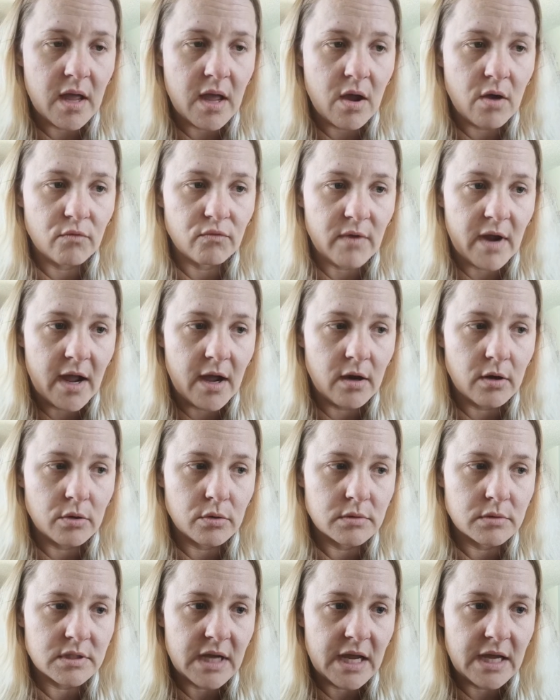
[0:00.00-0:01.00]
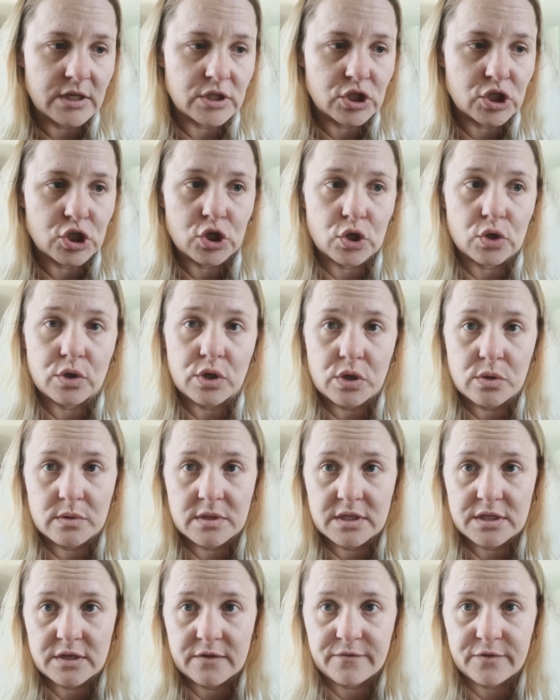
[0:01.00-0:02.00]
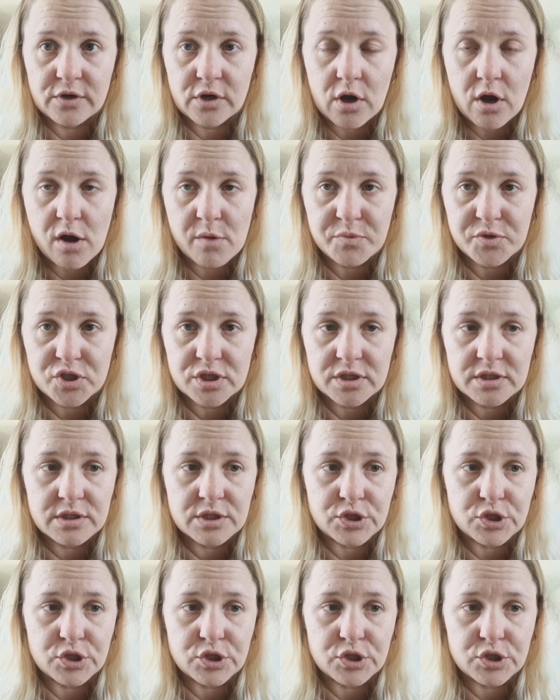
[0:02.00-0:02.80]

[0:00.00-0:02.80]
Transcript: around and show you the different options.